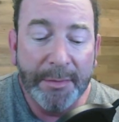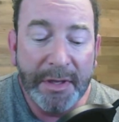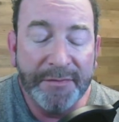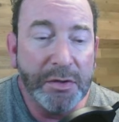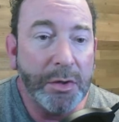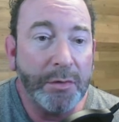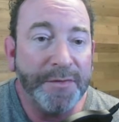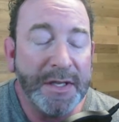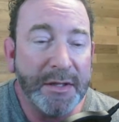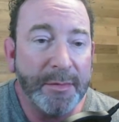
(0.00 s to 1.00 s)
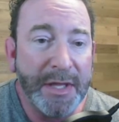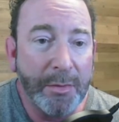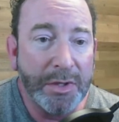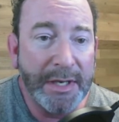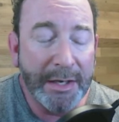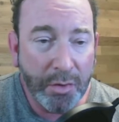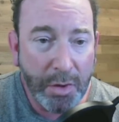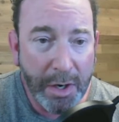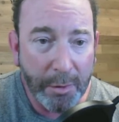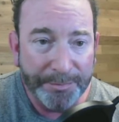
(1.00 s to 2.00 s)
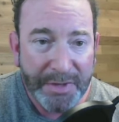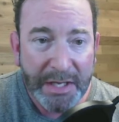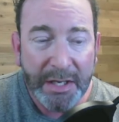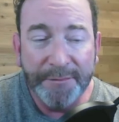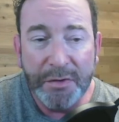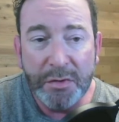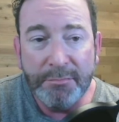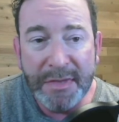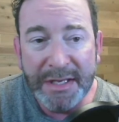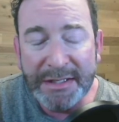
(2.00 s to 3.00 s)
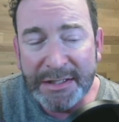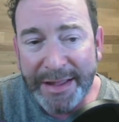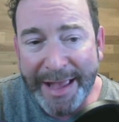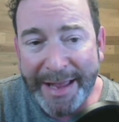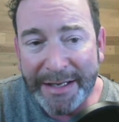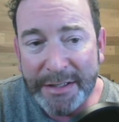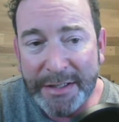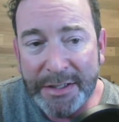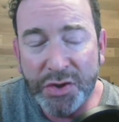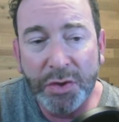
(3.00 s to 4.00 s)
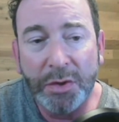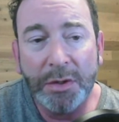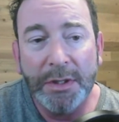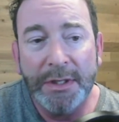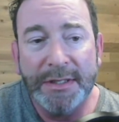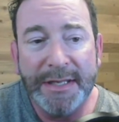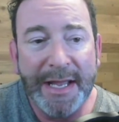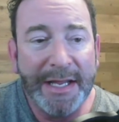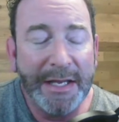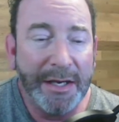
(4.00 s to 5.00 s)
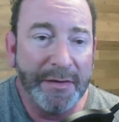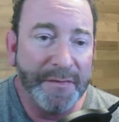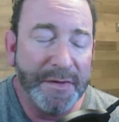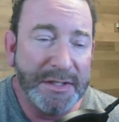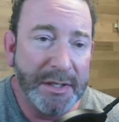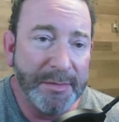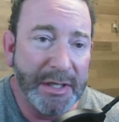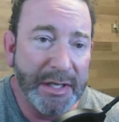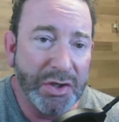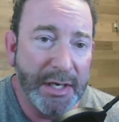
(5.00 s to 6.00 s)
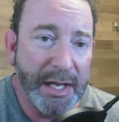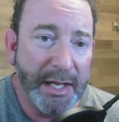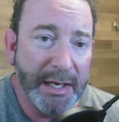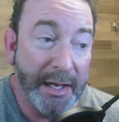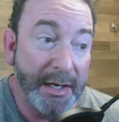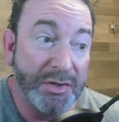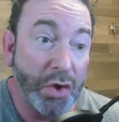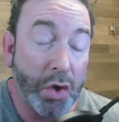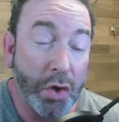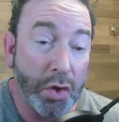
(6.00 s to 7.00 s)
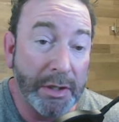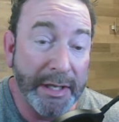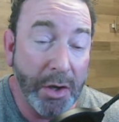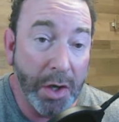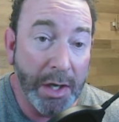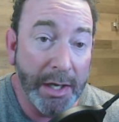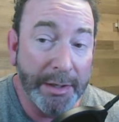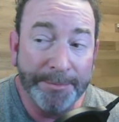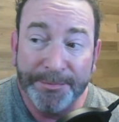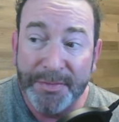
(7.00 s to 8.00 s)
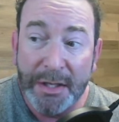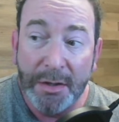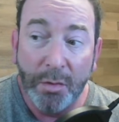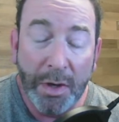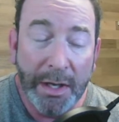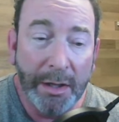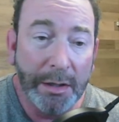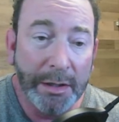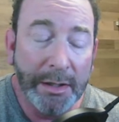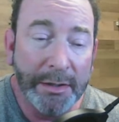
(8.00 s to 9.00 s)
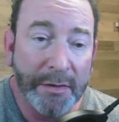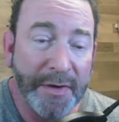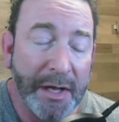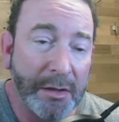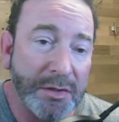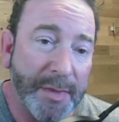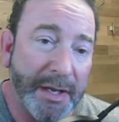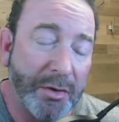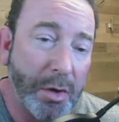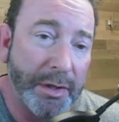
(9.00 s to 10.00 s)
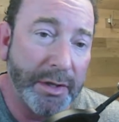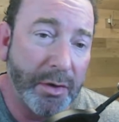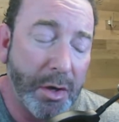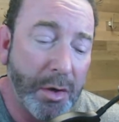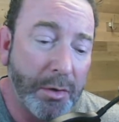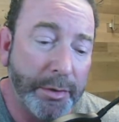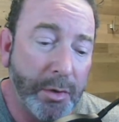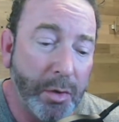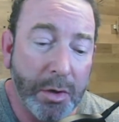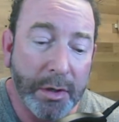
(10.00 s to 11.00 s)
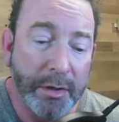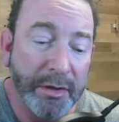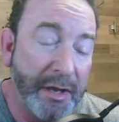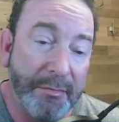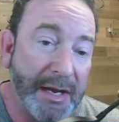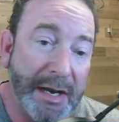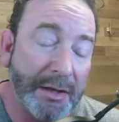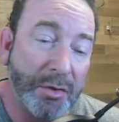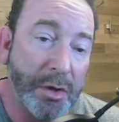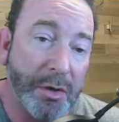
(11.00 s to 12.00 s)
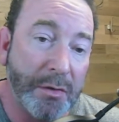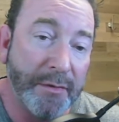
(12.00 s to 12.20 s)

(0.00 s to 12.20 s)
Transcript: if you don't feed them, they will not grow. If you miss that initial day of stimulation and it's early on, well, your follicles may grow on their own or they may not grow